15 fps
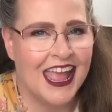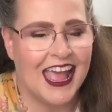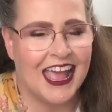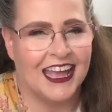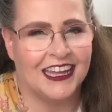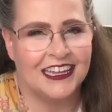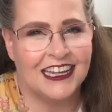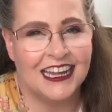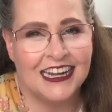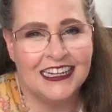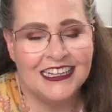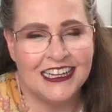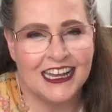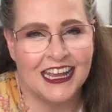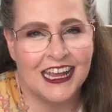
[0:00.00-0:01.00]
And
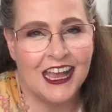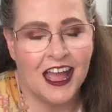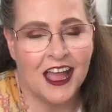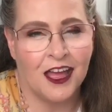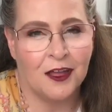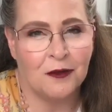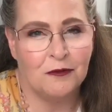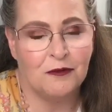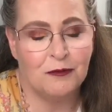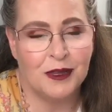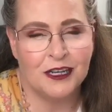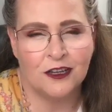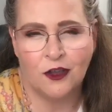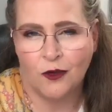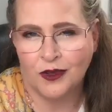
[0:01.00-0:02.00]
lately, I've
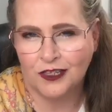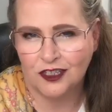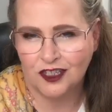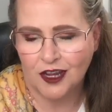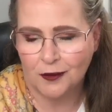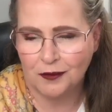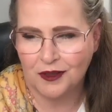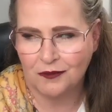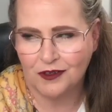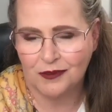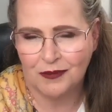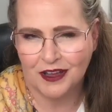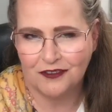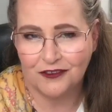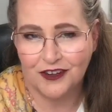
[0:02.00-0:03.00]
been going shopping with
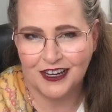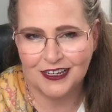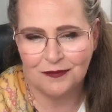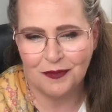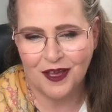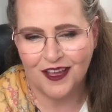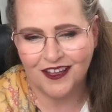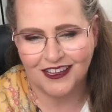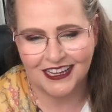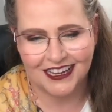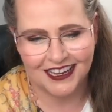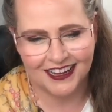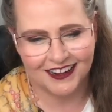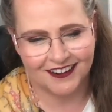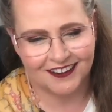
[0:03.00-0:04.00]
my friend Polly
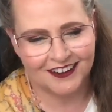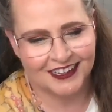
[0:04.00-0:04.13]
here.